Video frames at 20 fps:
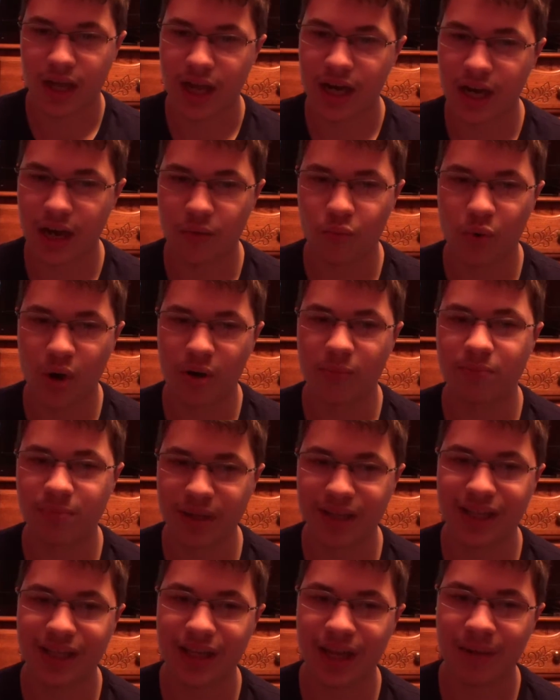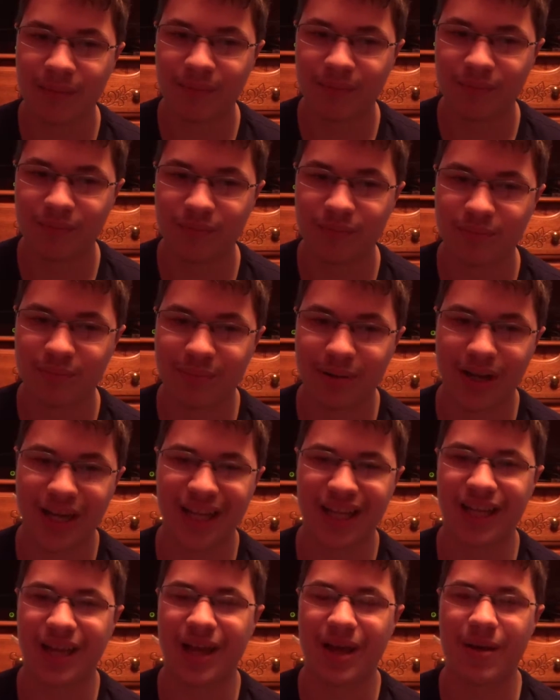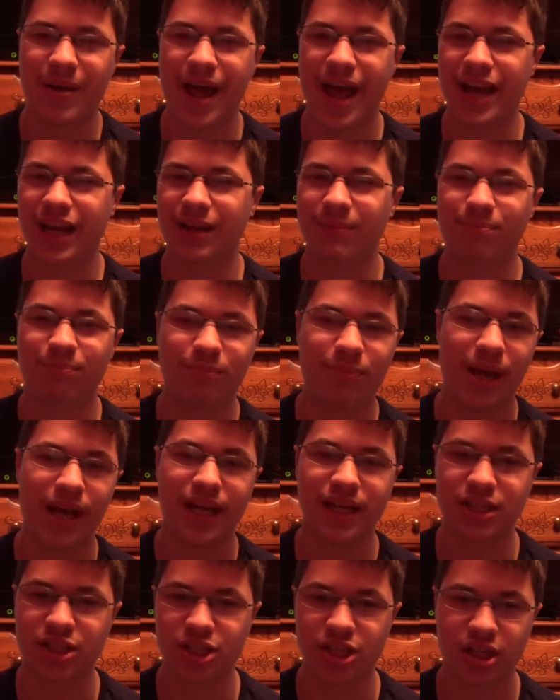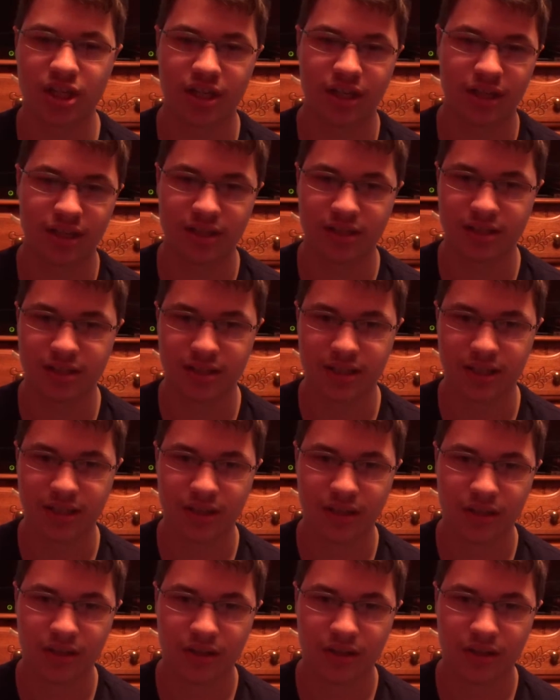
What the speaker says: And I won't be putting any pictures